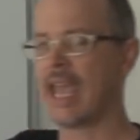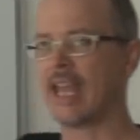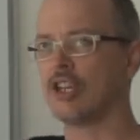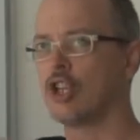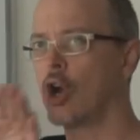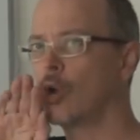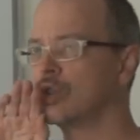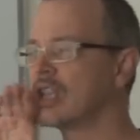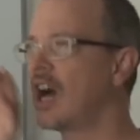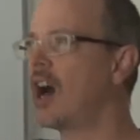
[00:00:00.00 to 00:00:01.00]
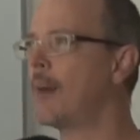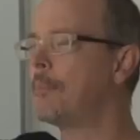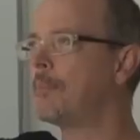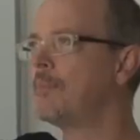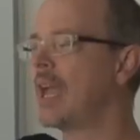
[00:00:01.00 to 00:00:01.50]
and goes
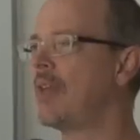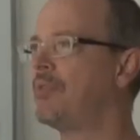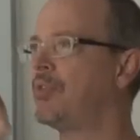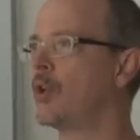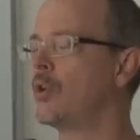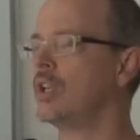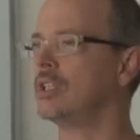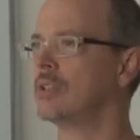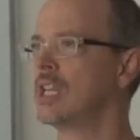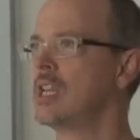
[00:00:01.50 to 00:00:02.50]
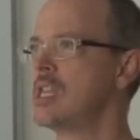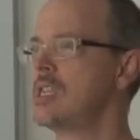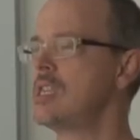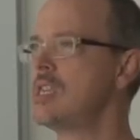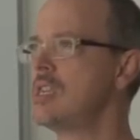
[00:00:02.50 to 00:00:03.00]
up at 30.
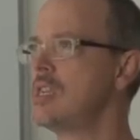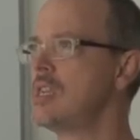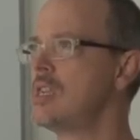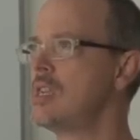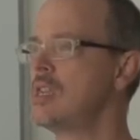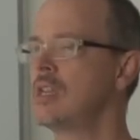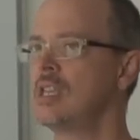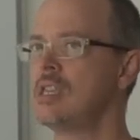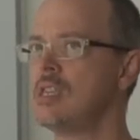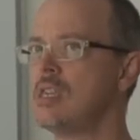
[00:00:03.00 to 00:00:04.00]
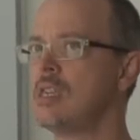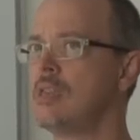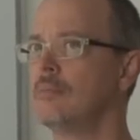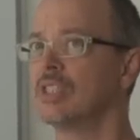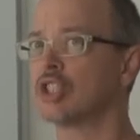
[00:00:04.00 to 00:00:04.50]
E,
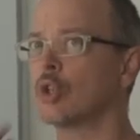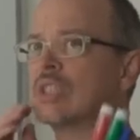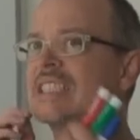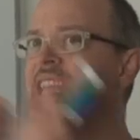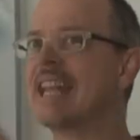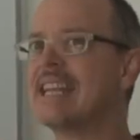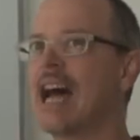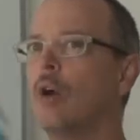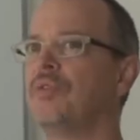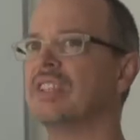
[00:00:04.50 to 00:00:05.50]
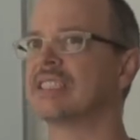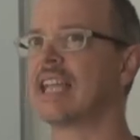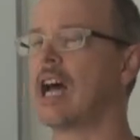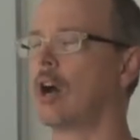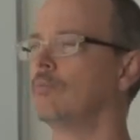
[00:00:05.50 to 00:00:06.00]
E. So send out the
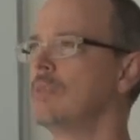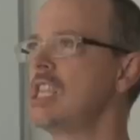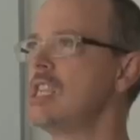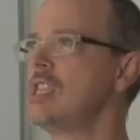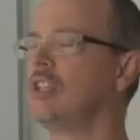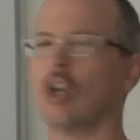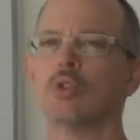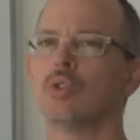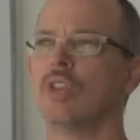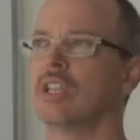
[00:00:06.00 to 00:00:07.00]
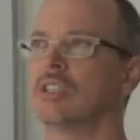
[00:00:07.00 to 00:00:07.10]
sound. E, don't do